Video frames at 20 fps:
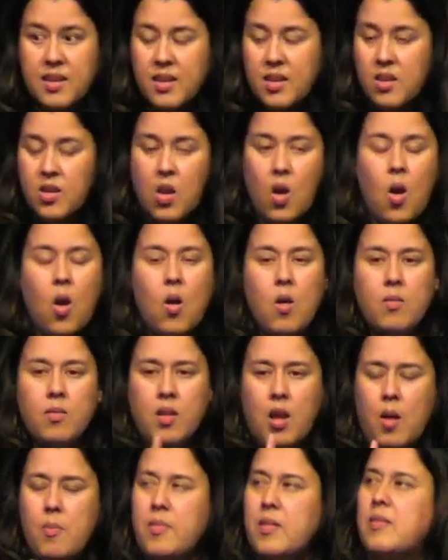And everything
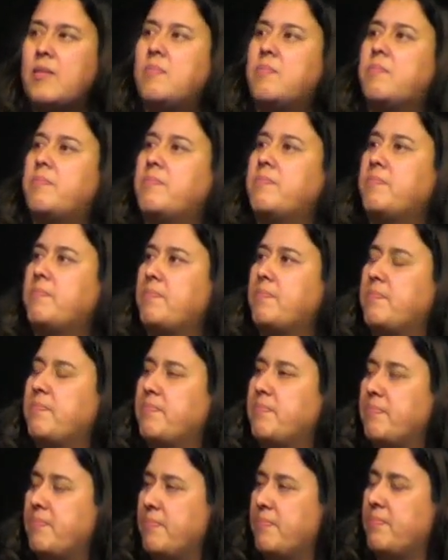was locked up, and they
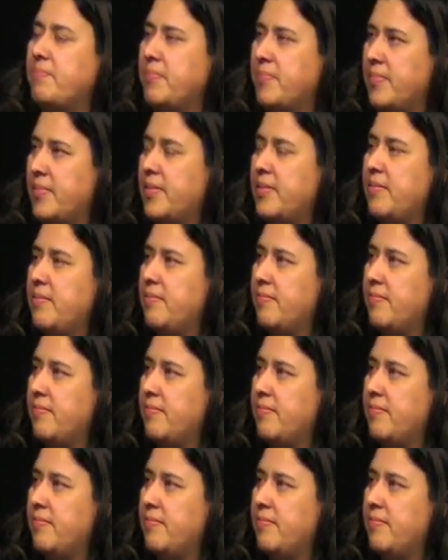were having